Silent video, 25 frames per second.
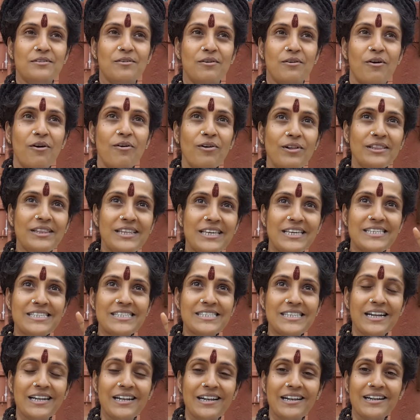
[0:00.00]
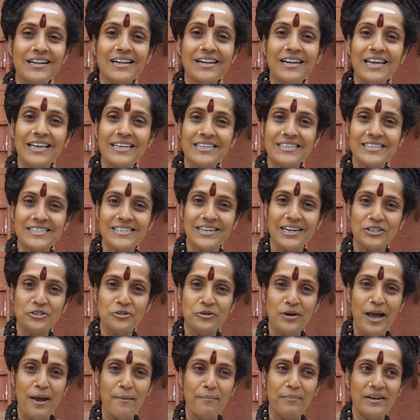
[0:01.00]
all these subtle clicks start
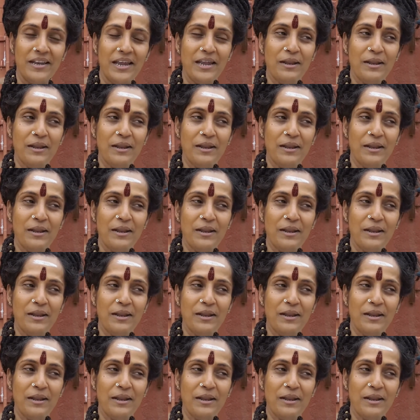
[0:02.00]
to happen.